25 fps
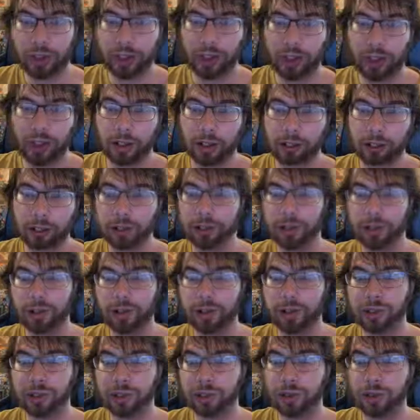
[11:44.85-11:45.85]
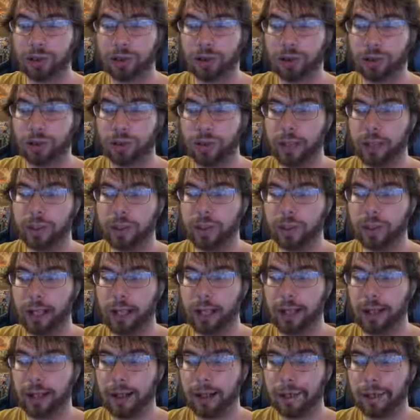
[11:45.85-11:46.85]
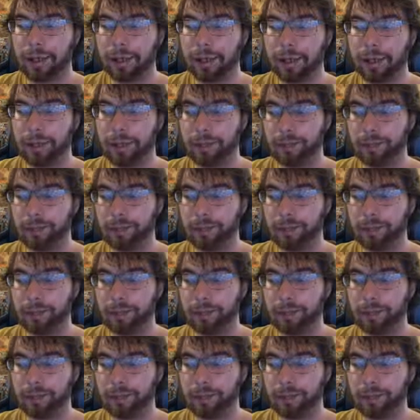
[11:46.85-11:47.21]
the Dark Magician support, we do have